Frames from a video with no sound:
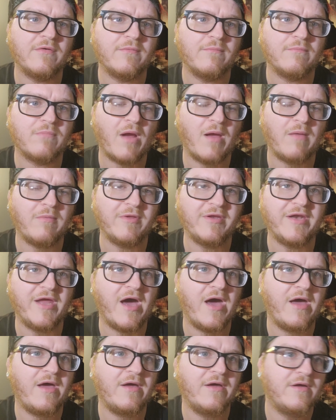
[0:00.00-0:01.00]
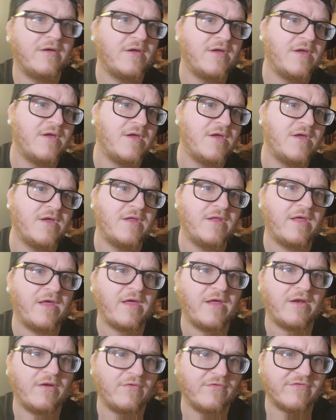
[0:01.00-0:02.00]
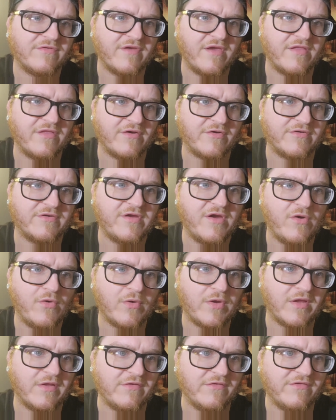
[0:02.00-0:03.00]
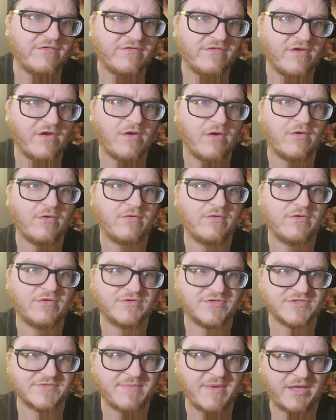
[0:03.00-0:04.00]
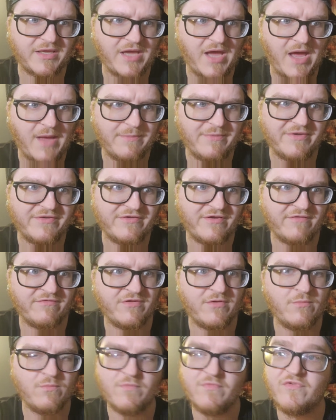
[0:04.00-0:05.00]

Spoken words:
Probably not. They don't say they're tokens, so you just make copies of them.